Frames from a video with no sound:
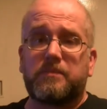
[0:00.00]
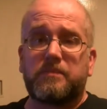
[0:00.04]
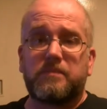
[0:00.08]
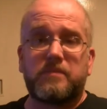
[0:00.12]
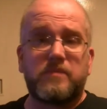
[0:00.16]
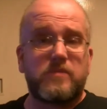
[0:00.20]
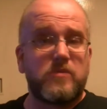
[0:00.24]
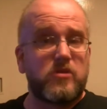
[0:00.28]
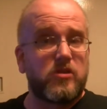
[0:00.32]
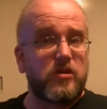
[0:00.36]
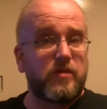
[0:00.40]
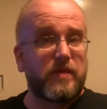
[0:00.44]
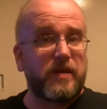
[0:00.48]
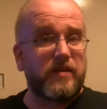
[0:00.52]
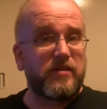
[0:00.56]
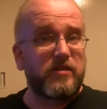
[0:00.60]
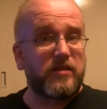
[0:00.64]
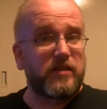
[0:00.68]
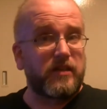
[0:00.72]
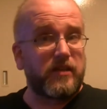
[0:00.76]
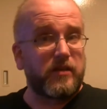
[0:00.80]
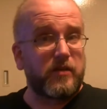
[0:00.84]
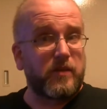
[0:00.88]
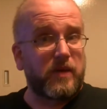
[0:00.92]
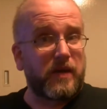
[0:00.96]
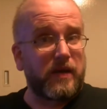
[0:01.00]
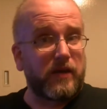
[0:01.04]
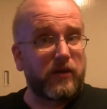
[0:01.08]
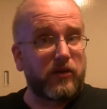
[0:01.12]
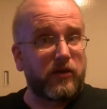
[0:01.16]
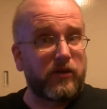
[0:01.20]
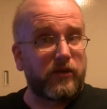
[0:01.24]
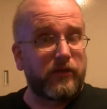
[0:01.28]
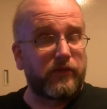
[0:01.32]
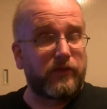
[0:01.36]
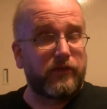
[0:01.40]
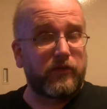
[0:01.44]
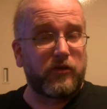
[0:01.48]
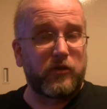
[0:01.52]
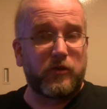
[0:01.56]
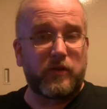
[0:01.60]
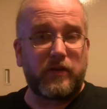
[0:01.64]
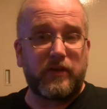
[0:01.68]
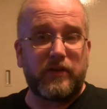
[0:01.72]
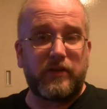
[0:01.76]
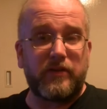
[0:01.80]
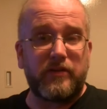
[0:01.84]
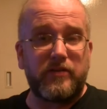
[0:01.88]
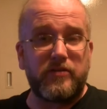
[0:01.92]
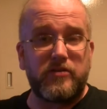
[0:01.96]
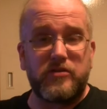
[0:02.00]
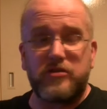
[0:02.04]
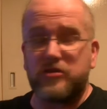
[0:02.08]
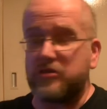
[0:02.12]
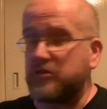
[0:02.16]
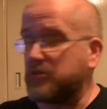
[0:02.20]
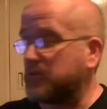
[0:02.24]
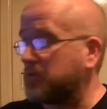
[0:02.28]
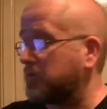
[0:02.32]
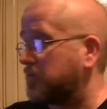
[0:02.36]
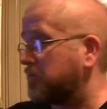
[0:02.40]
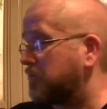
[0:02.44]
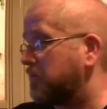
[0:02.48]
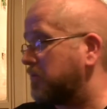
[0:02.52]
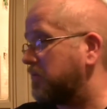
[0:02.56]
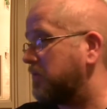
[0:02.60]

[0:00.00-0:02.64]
so I'm actually quite looking forward to